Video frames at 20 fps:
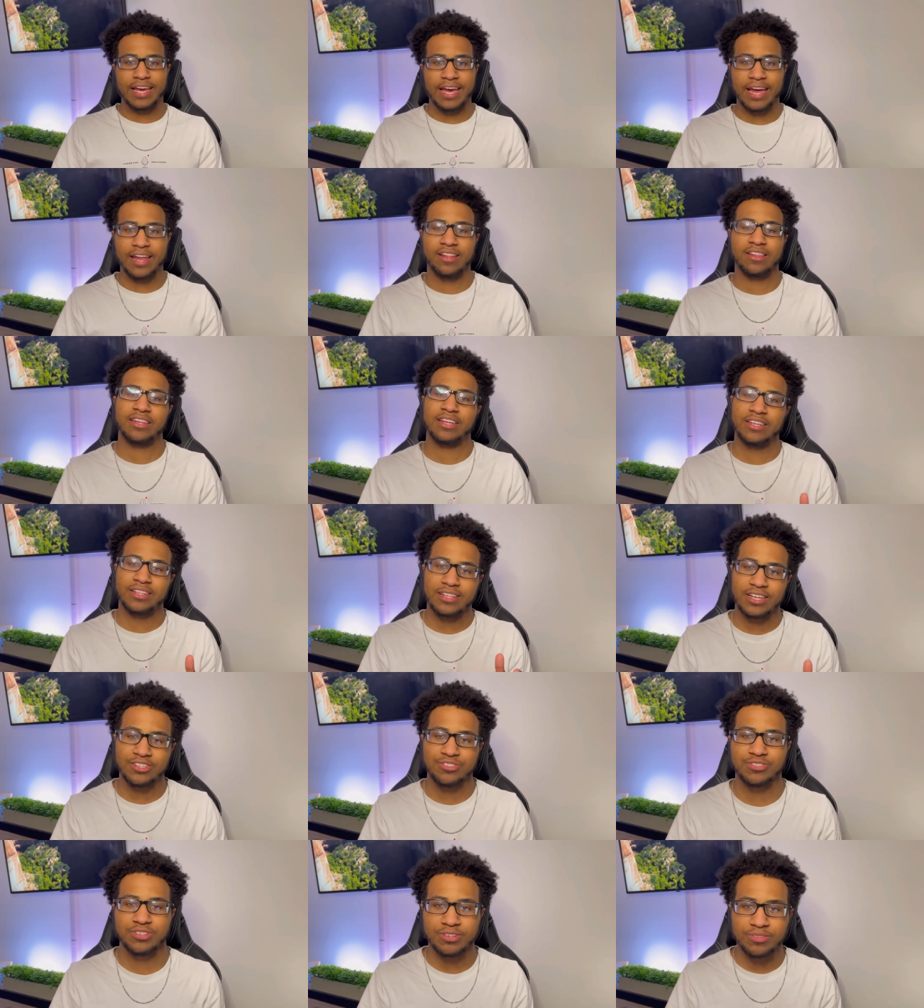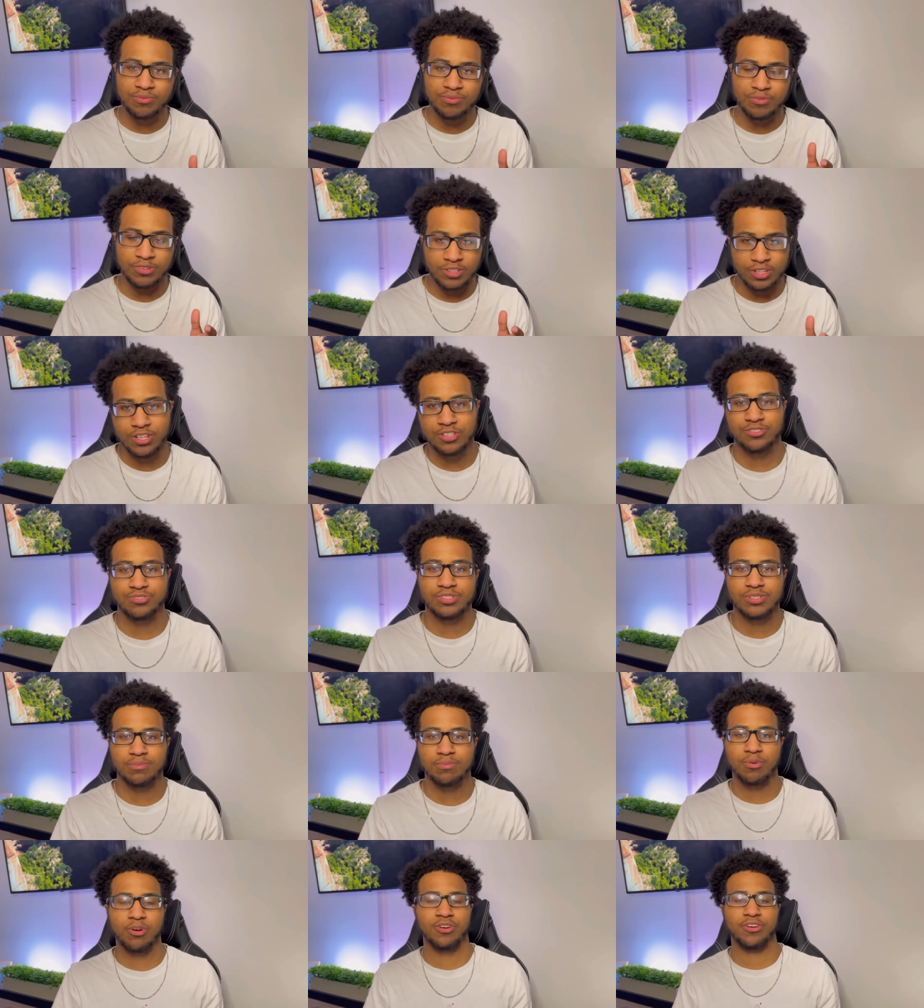at the electric luxury
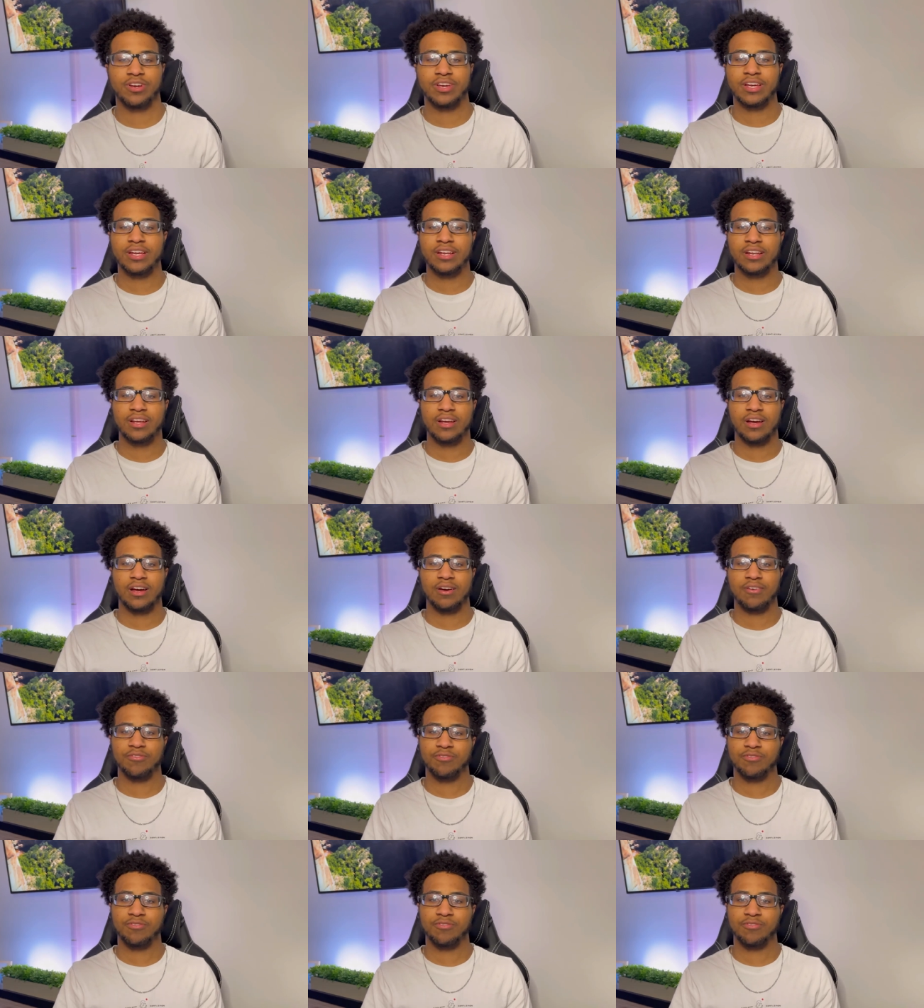market uh,